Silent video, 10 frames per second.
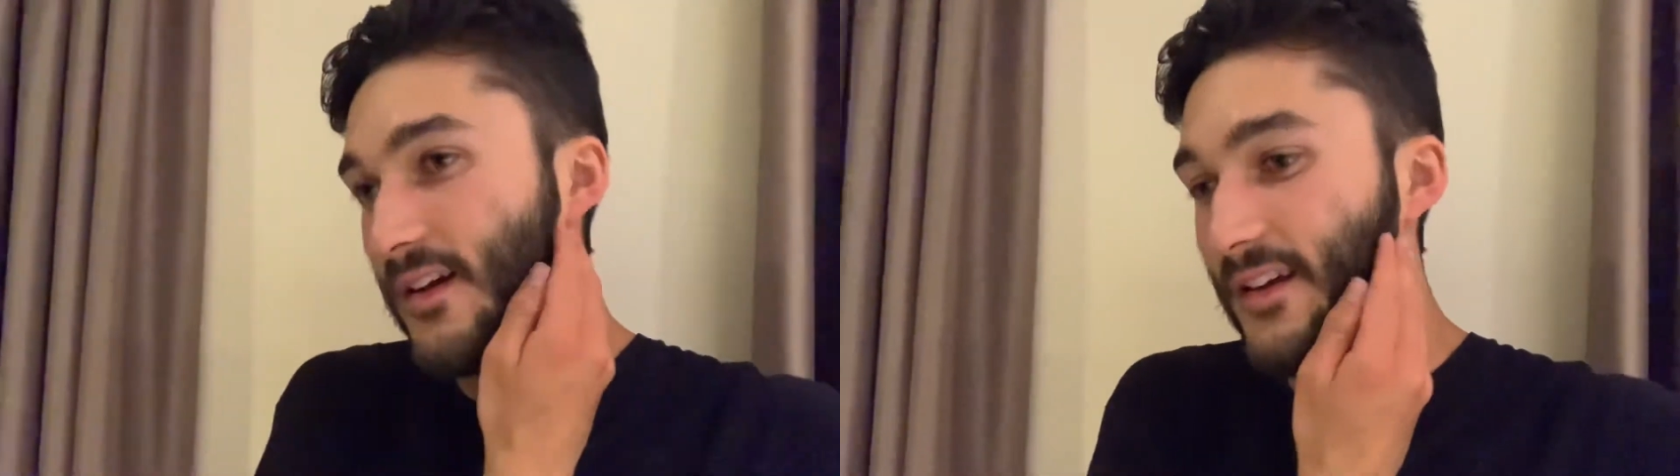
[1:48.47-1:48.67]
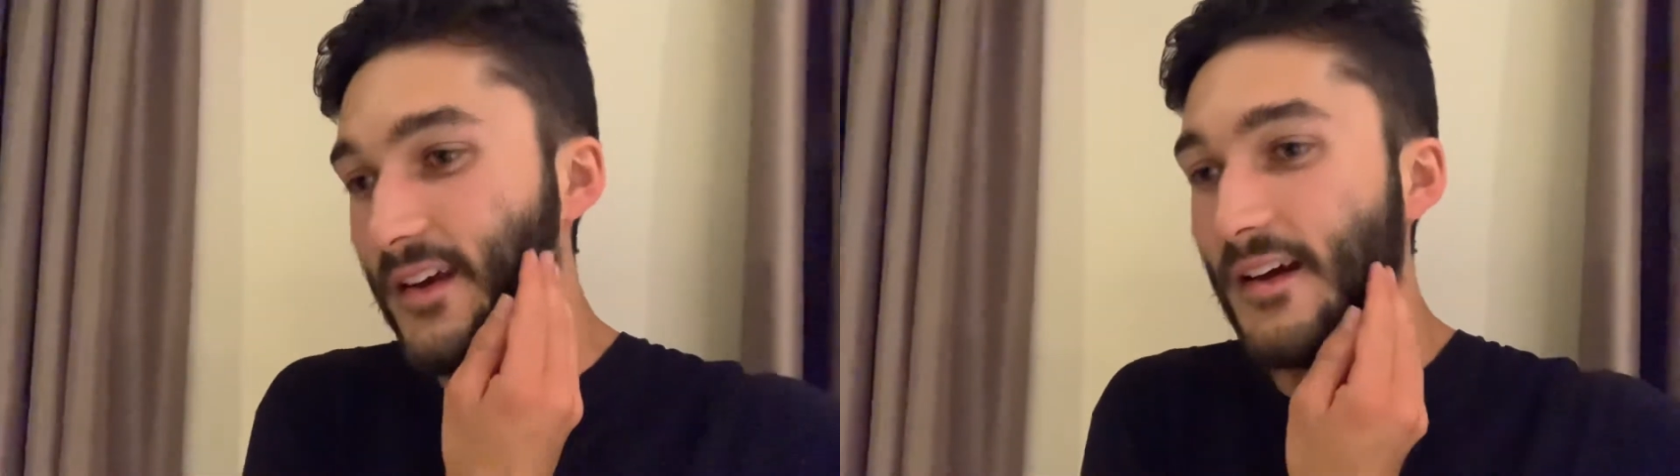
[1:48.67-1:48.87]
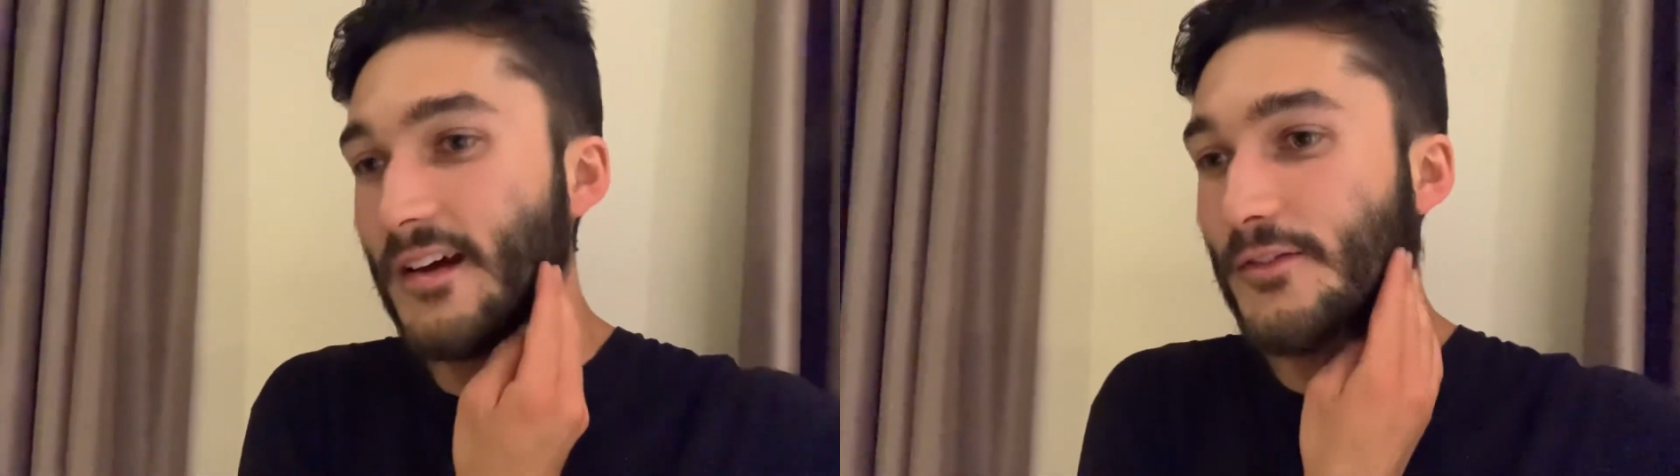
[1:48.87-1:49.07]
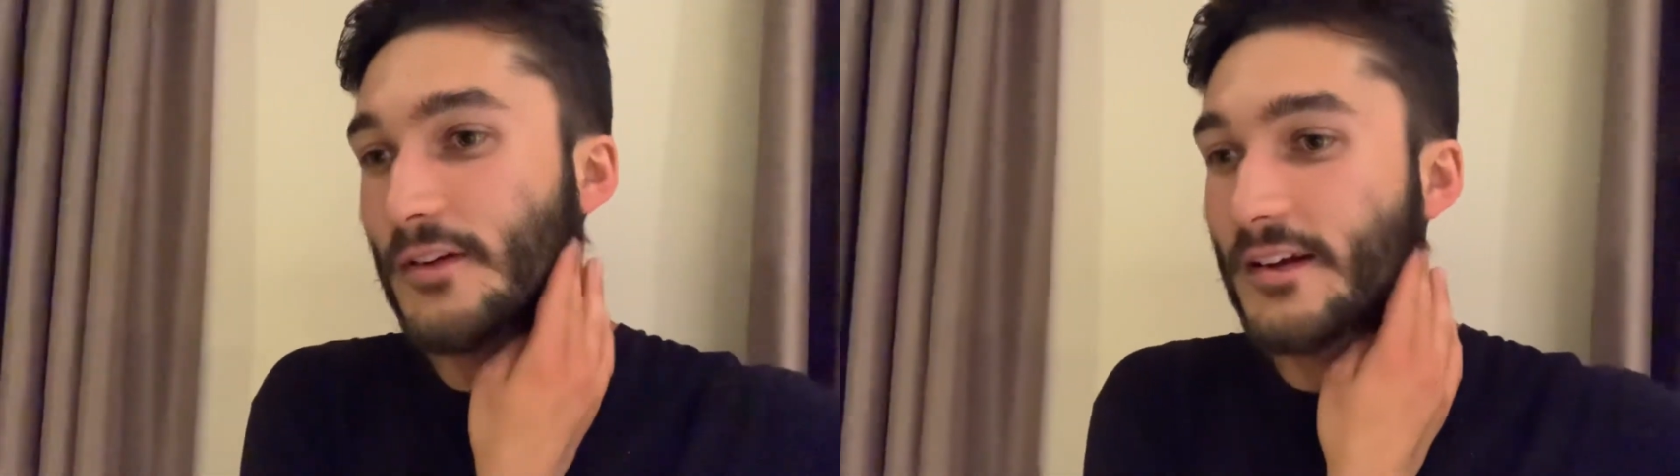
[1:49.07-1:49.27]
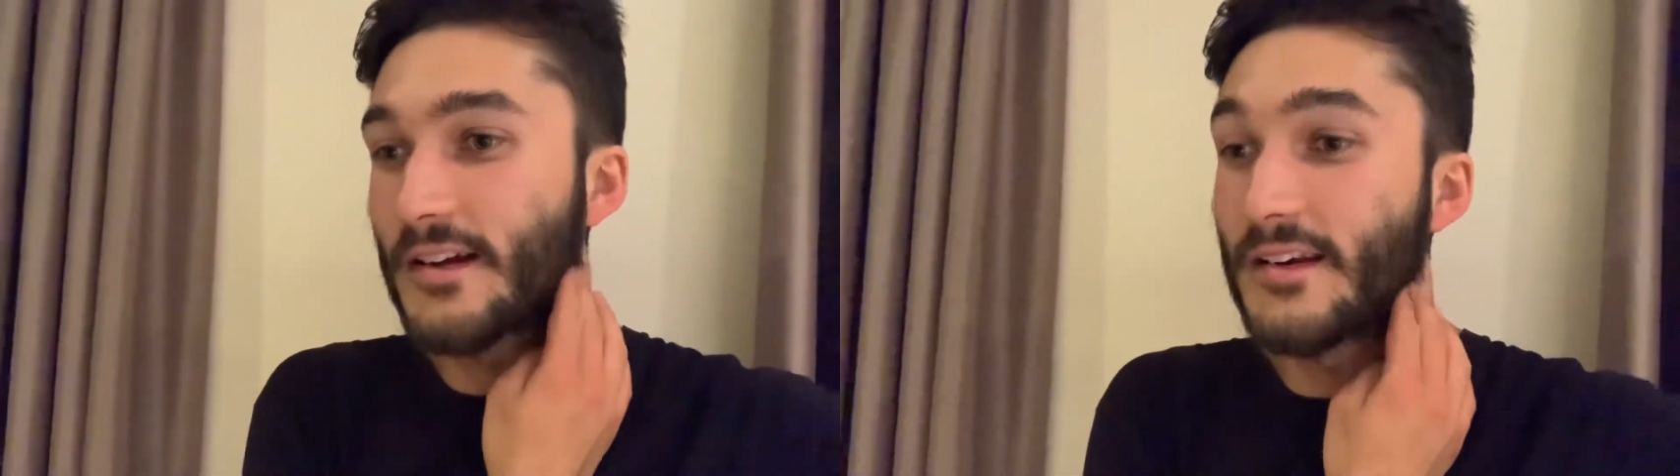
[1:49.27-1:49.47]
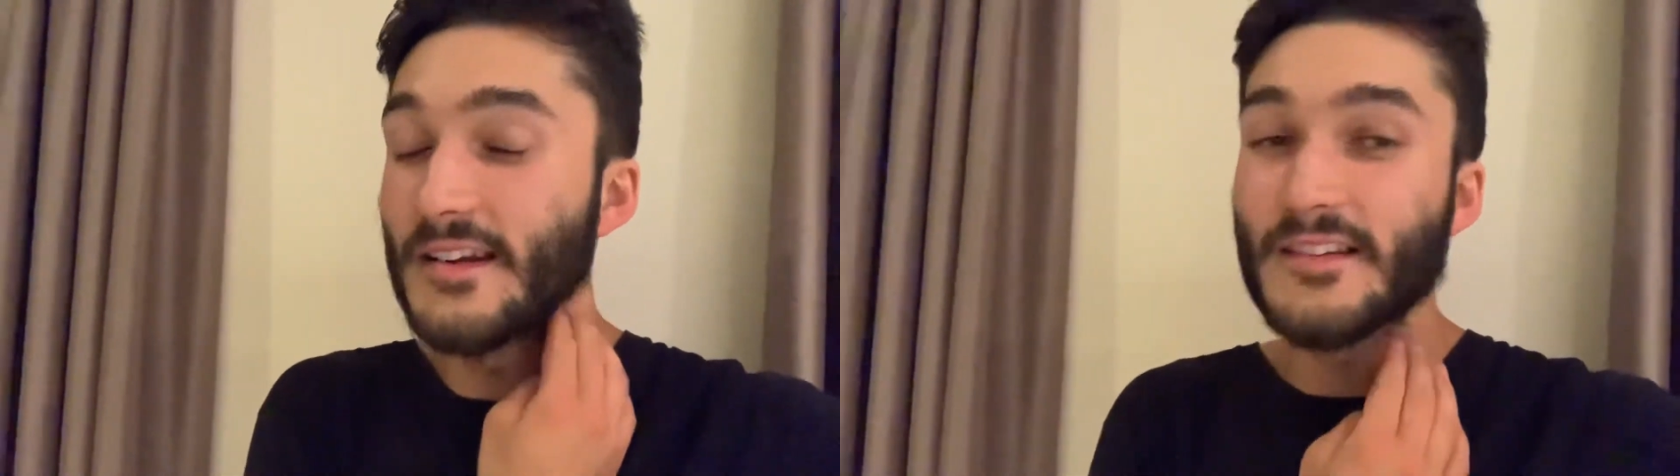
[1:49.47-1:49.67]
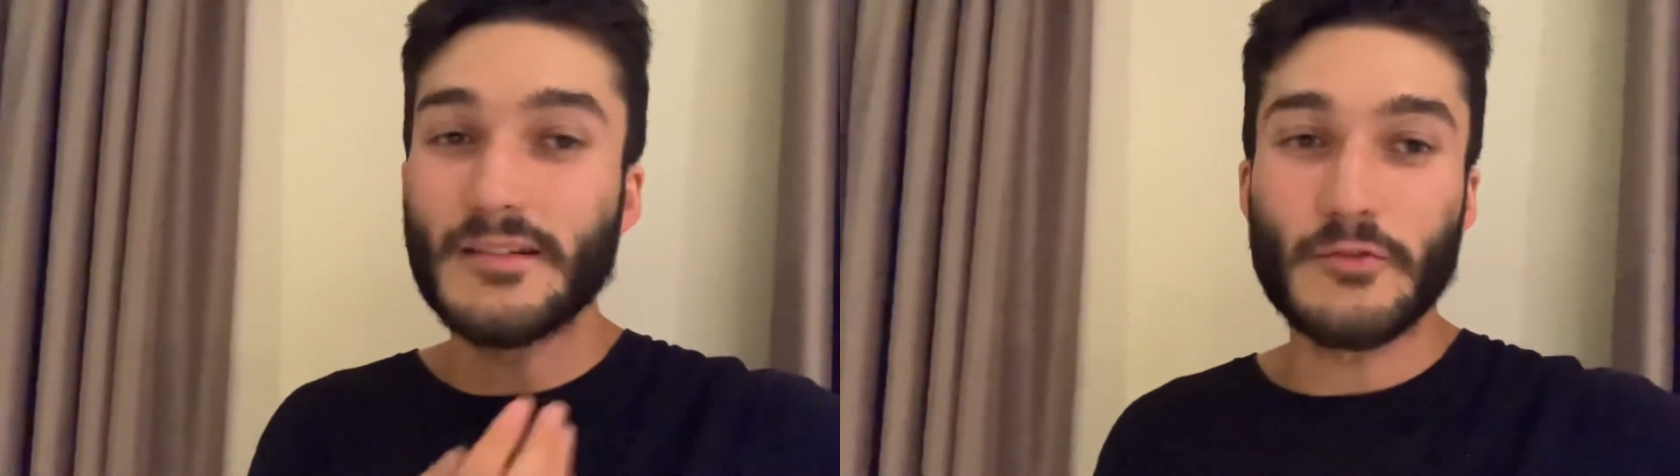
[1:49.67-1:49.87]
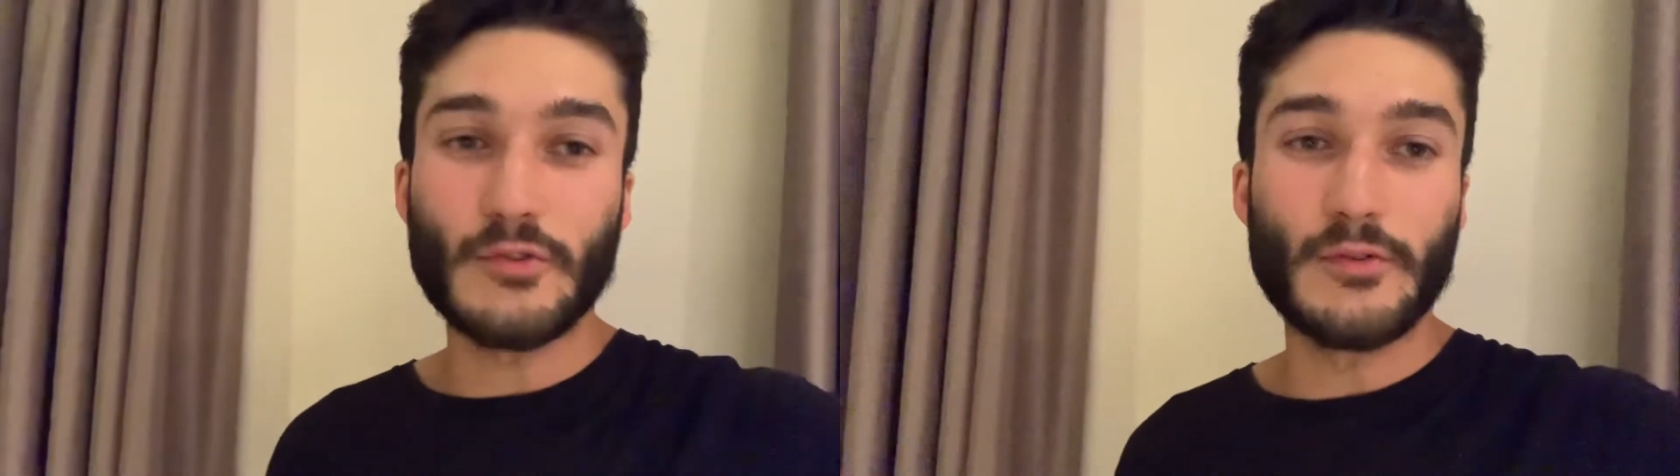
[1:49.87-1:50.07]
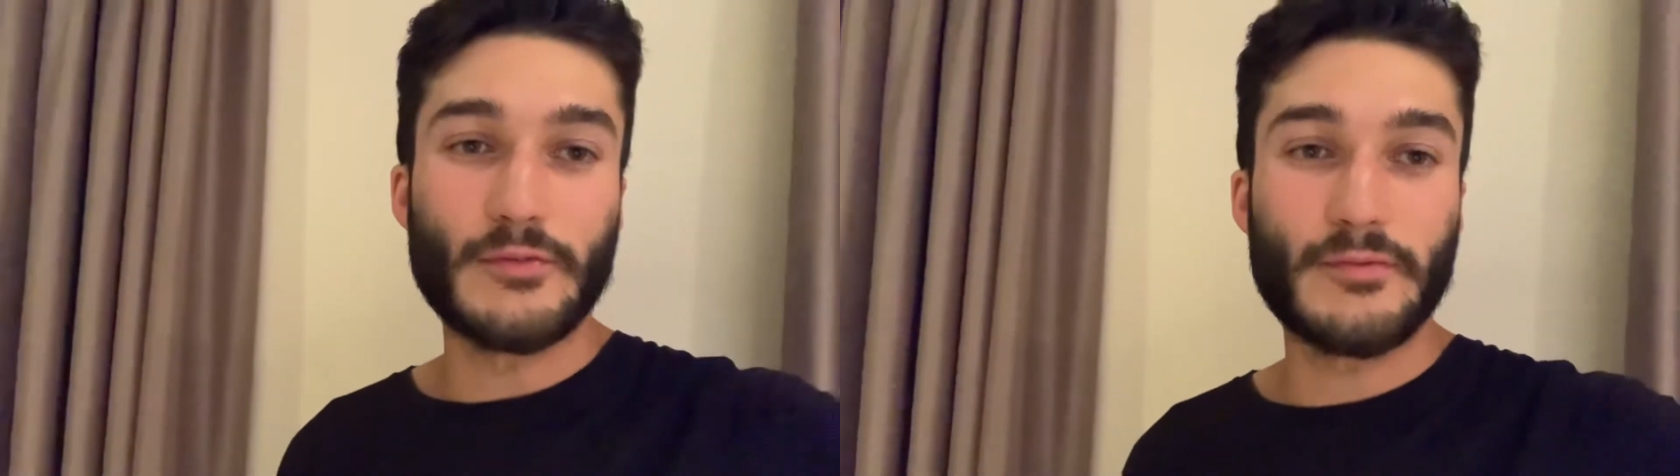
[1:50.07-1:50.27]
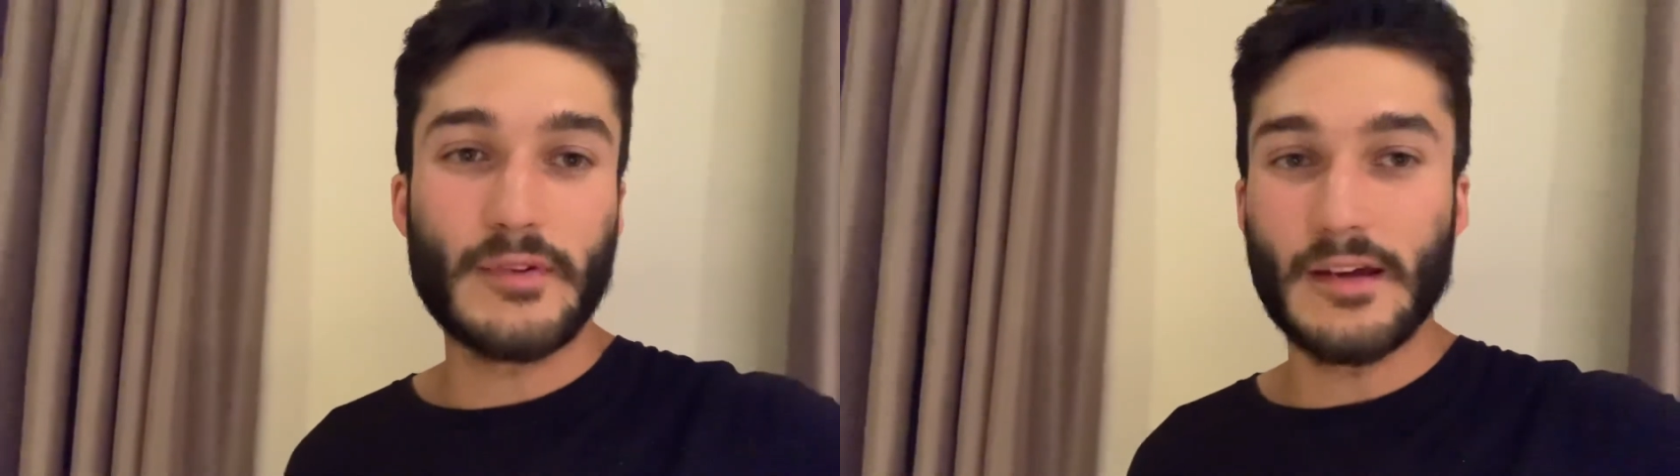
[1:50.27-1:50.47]
yeah, I feel like I need some sort of
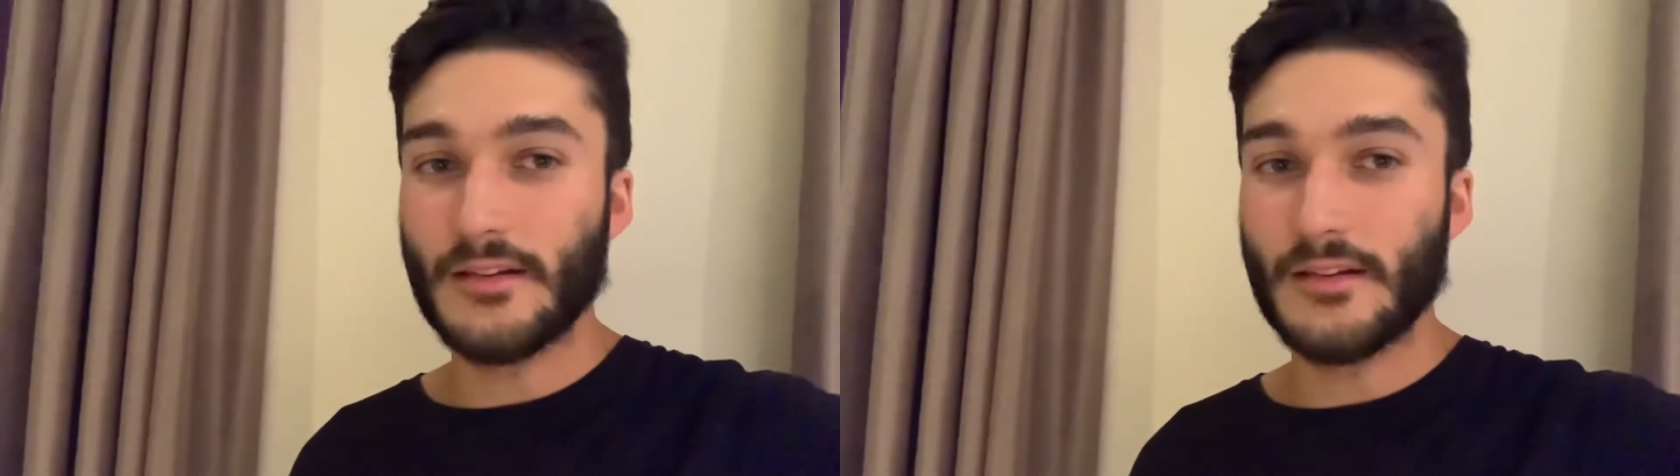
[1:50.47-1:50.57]
yeah,